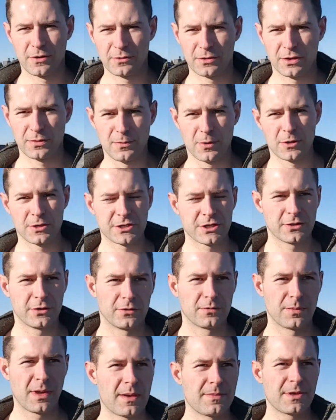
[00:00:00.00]

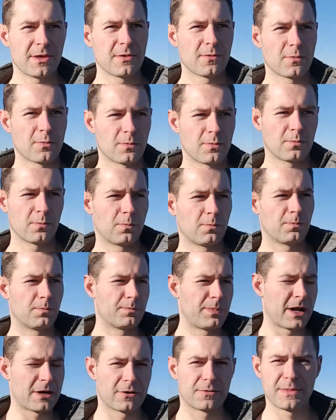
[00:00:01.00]
commercial, maybe
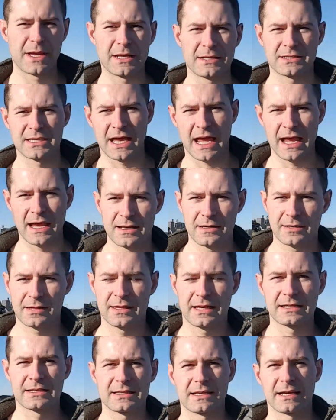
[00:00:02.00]
better maintained,
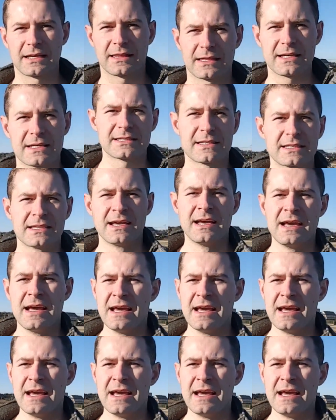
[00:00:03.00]
things like this?